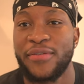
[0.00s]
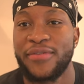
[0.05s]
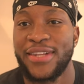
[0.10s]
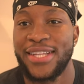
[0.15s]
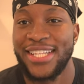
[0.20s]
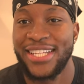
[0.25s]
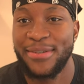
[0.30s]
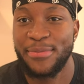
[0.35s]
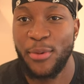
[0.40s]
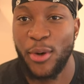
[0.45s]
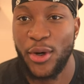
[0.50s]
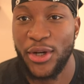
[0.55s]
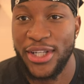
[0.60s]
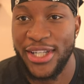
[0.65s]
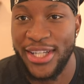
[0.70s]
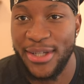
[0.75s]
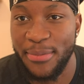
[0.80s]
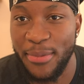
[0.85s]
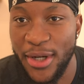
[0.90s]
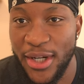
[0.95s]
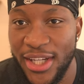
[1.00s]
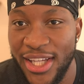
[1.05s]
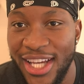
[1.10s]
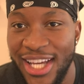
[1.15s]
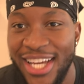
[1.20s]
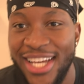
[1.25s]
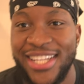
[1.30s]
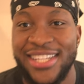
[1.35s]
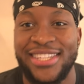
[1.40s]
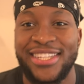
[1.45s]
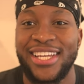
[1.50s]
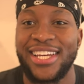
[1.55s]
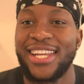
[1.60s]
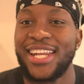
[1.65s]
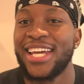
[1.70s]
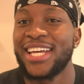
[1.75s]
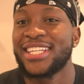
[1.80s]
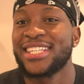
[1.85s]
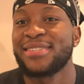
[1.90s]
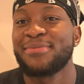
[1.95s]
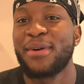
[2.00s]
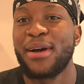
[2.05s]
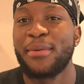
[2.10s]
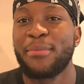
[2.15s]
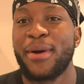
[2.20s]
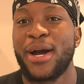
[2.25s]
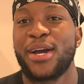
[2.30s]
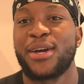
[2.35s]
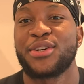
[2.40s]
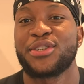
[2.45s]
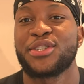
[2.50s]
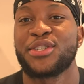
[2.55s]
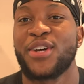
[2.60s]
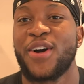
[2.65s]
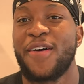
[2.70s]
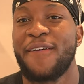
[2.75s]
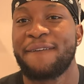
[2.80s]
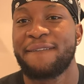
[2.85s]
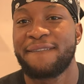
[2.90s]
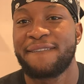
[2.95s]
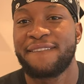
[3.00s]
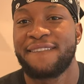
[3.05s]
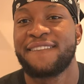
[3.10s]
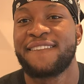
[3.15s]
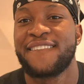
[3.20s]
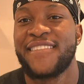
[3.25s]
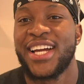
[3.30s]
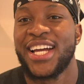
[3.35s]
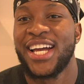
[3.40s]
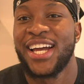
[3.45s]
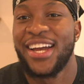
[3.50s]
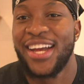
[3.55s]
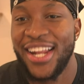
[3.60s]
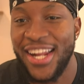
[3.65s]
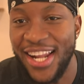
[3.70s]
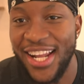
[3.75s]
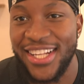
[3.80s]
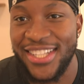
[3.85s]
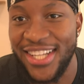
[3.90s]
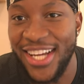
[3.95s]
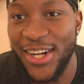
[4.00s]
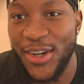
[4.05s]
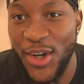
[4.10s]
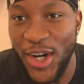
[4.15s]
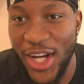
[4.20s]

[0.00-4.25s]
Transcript: of the Lean Bulking ebook, the link's in my bio, so let's get